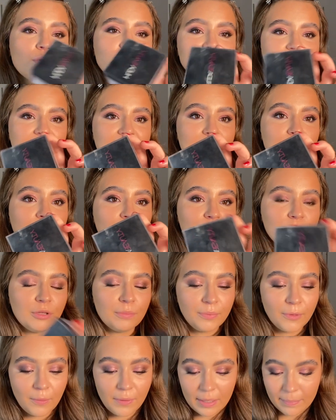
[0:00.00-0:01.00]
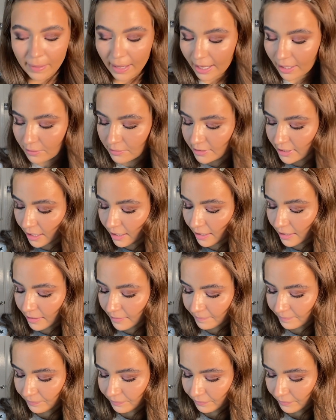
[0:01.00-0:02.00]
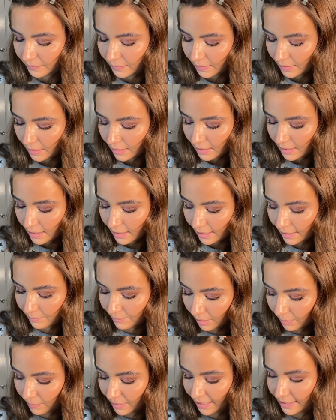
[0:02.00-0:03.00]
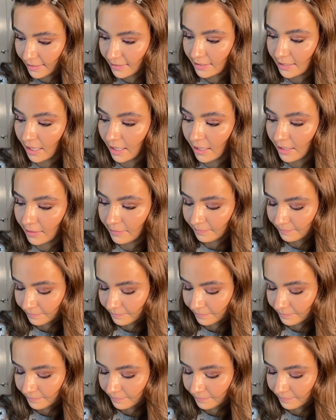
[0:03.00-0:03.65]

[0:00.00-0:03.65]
taking my Huda Beauty powder and my blender.